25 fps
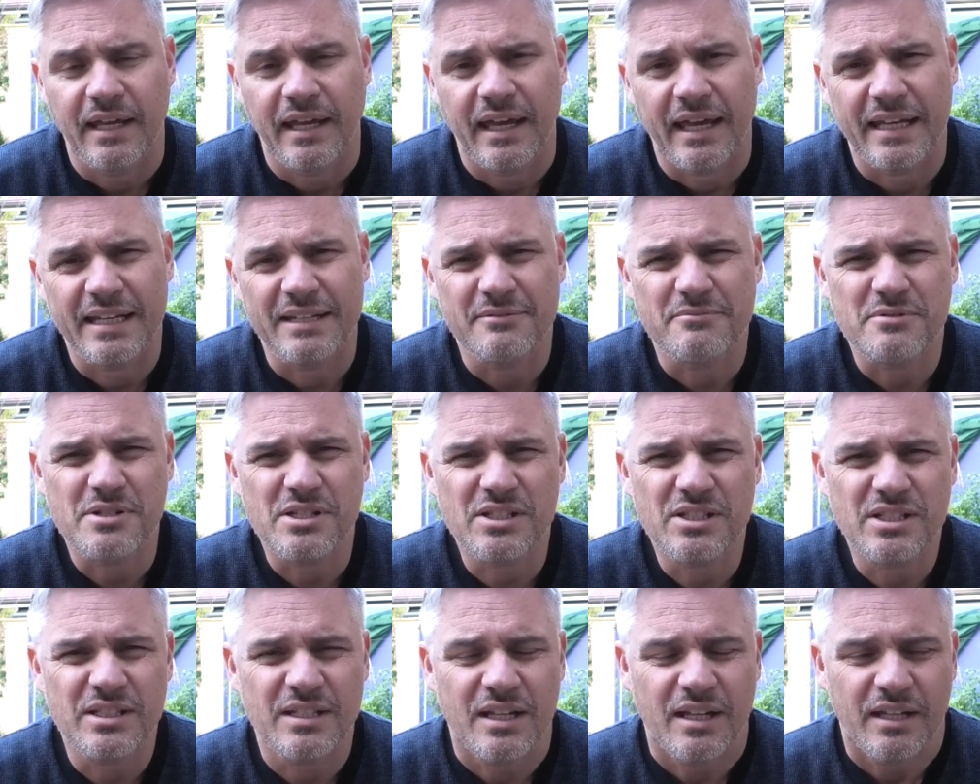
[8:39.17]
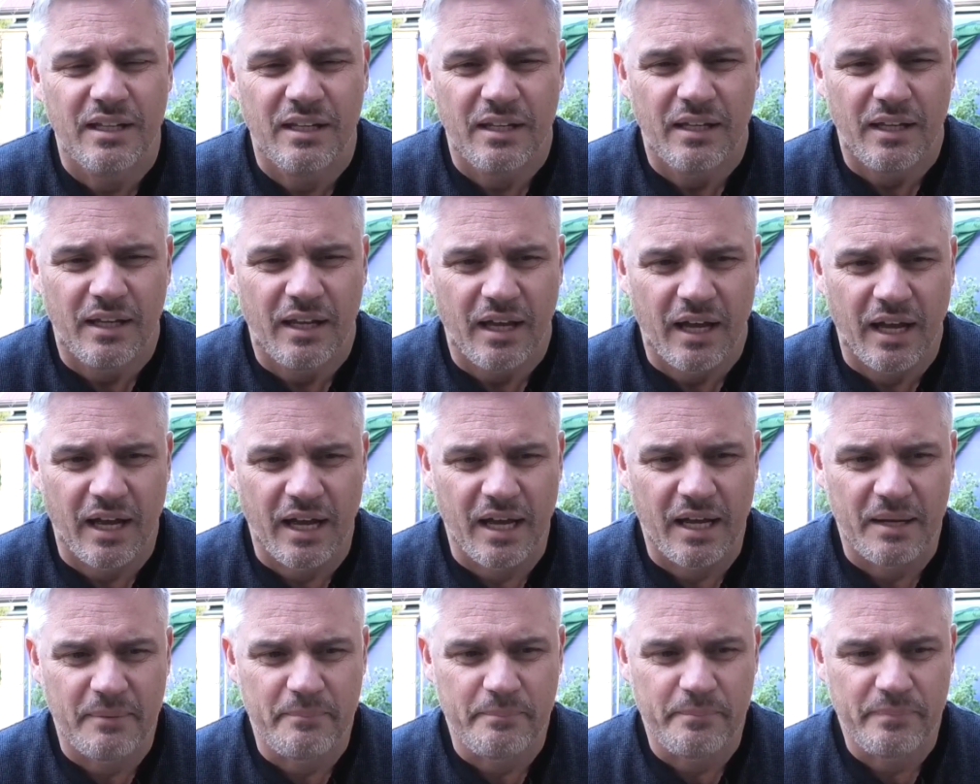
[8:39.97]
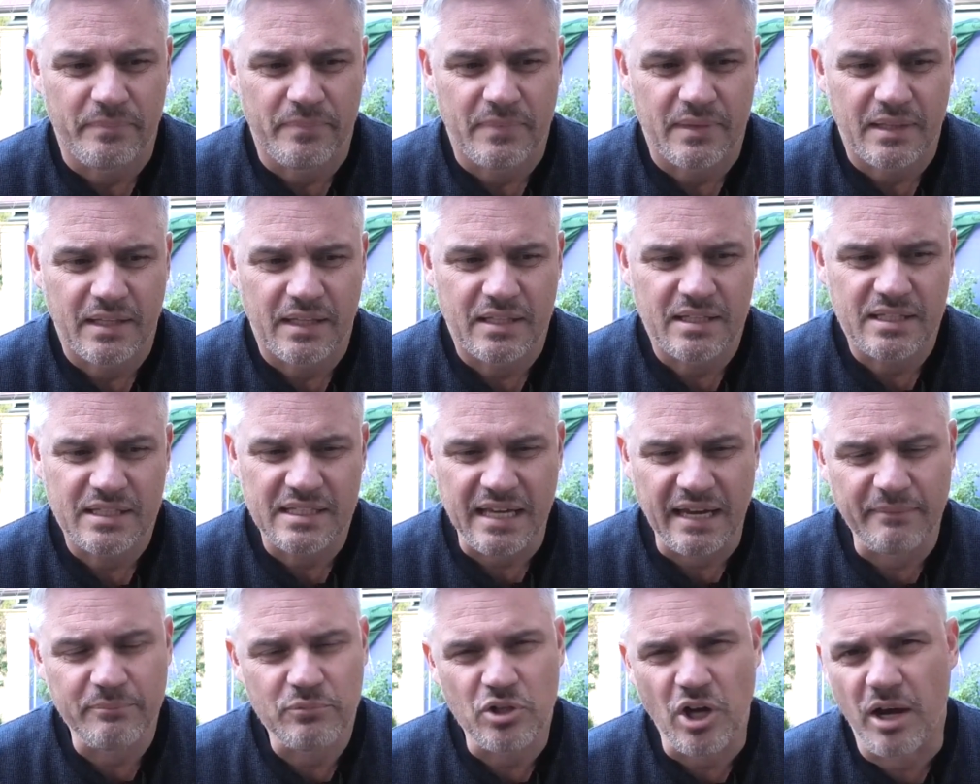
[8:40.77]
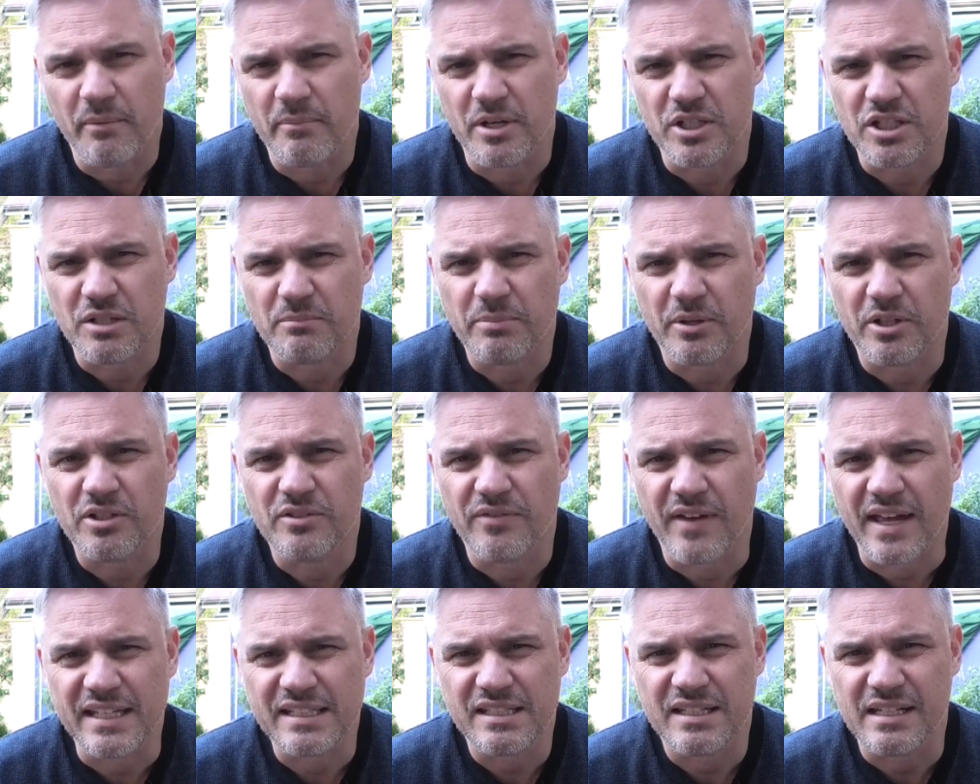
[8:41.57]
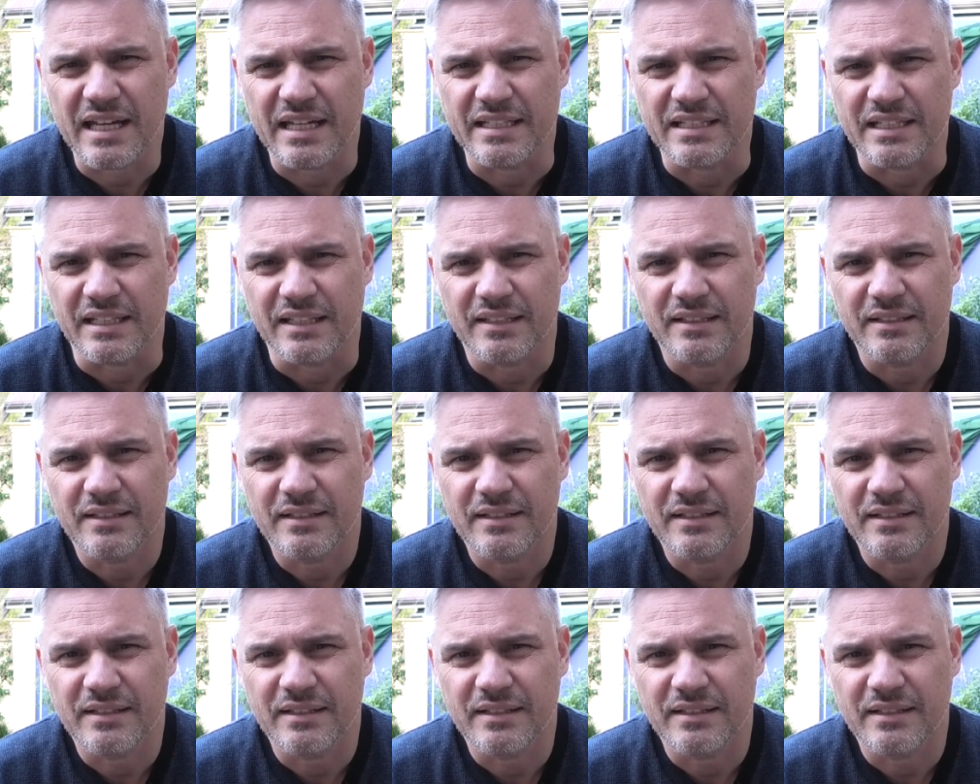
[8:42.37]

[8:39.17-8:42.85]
And it was, at the same time, I suppose, fascinating.